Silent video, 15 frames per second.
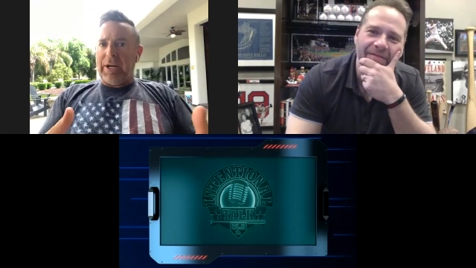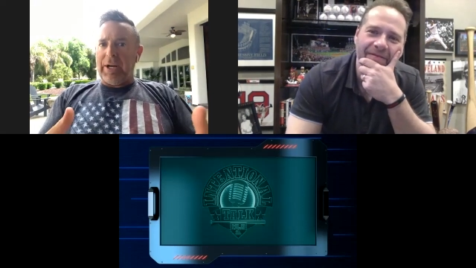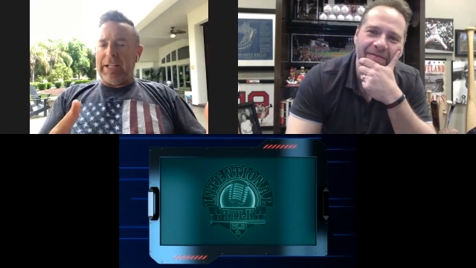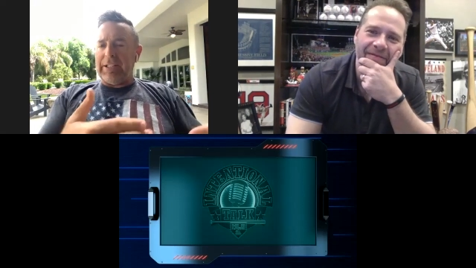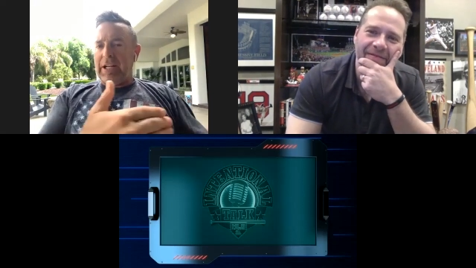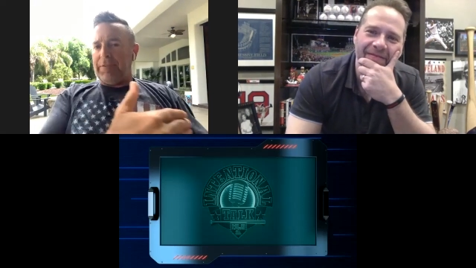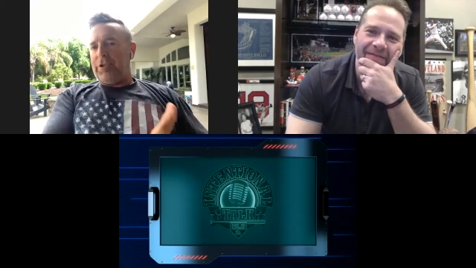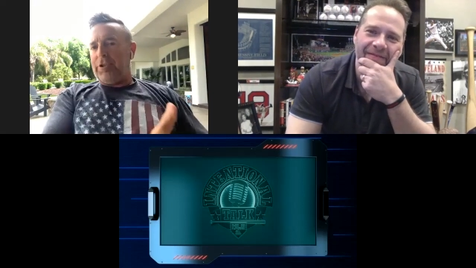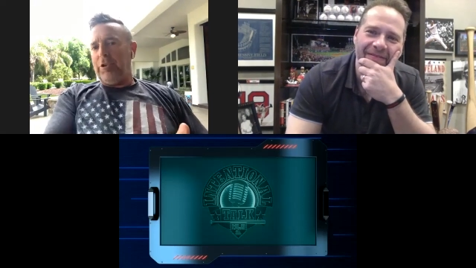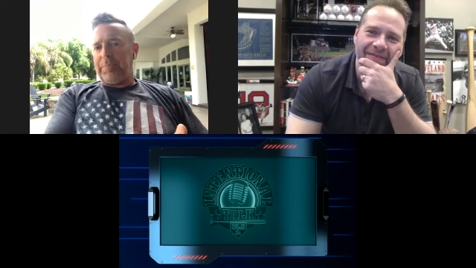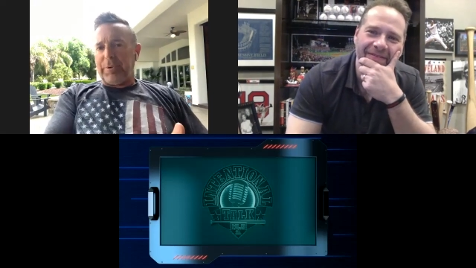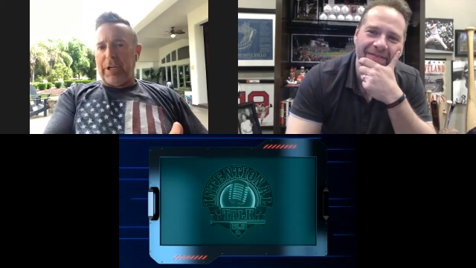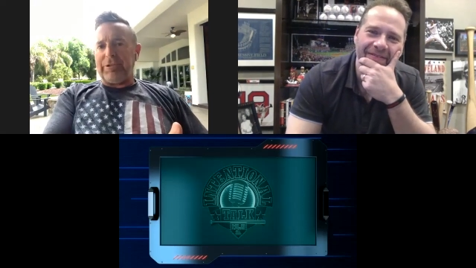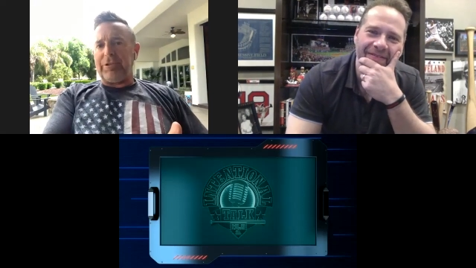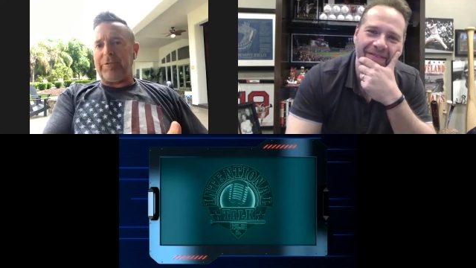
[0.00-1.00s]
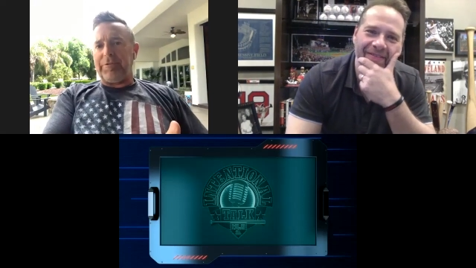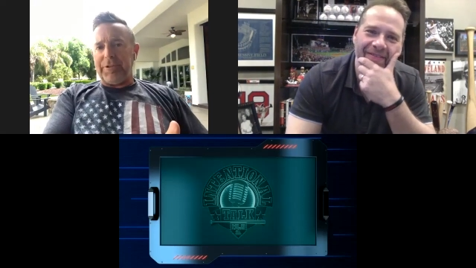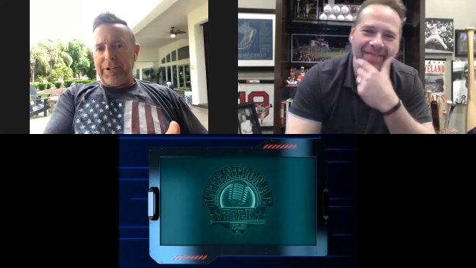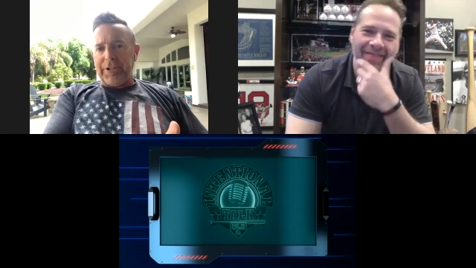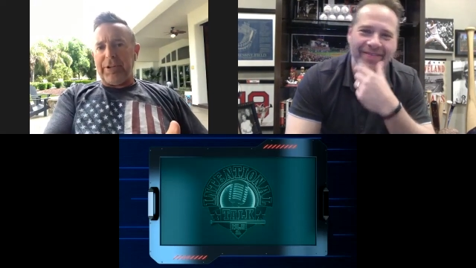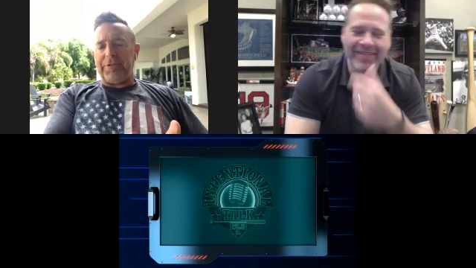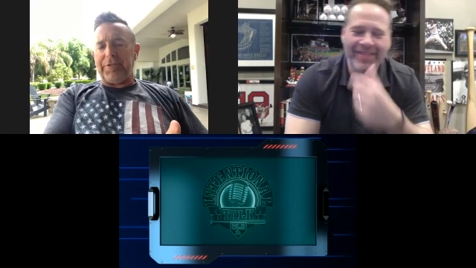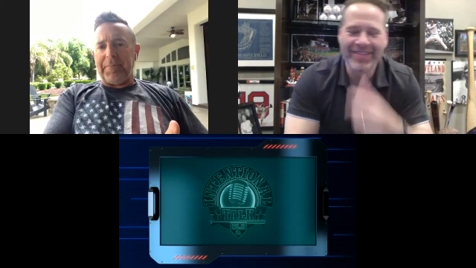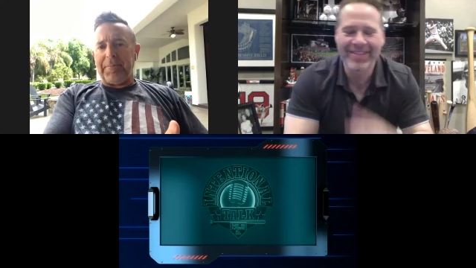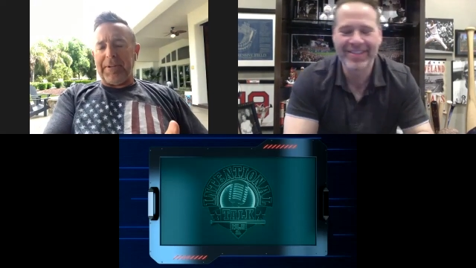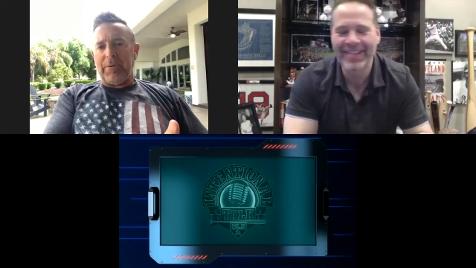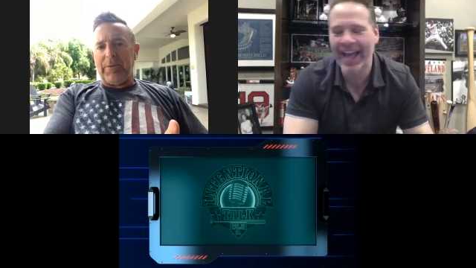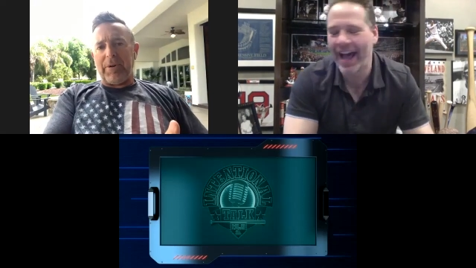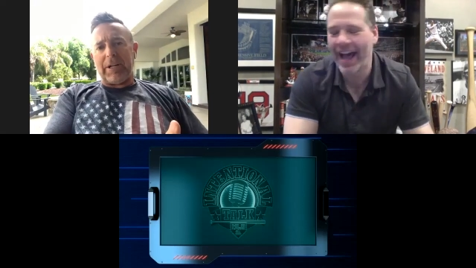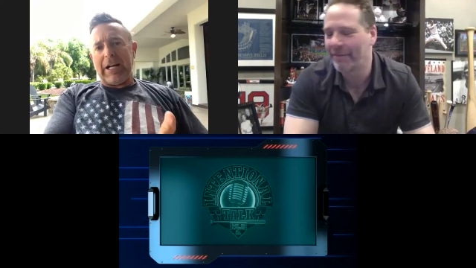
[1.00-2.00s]
Speaker 1: Like you've been writing off toothbrushes for
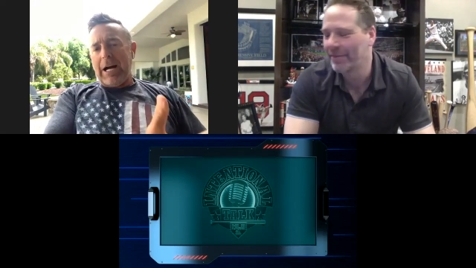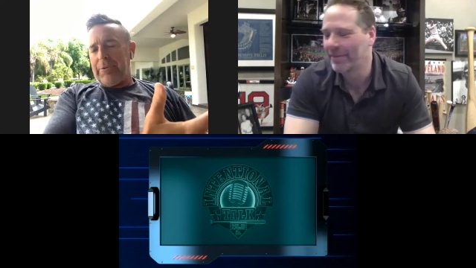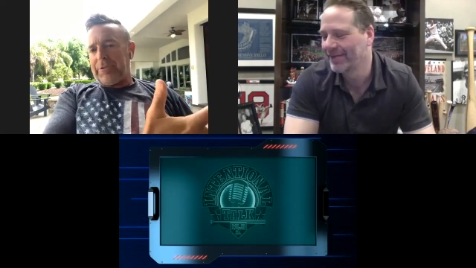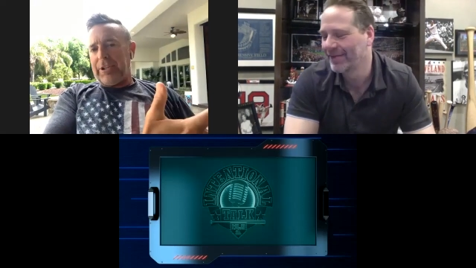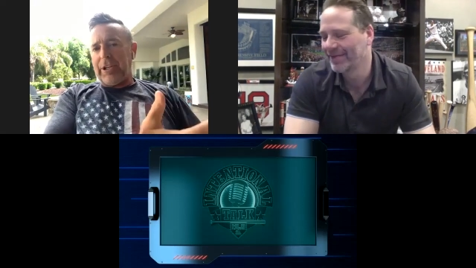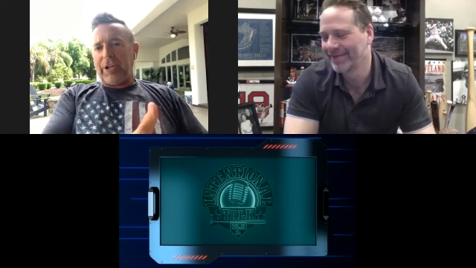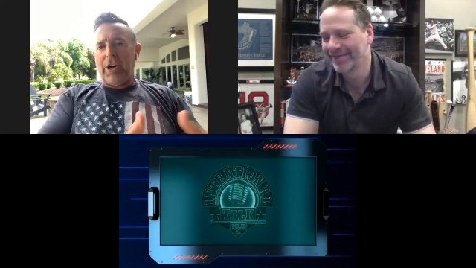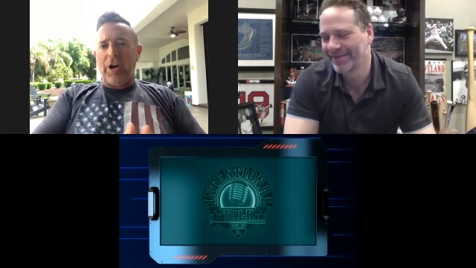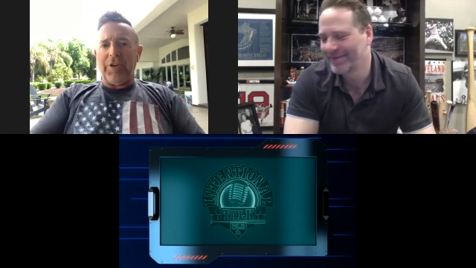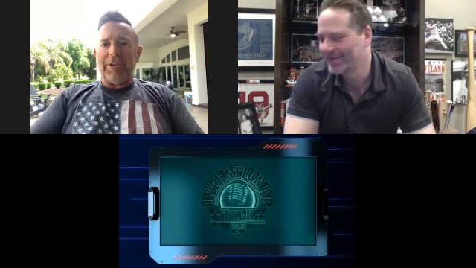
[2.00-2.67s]
years from the network.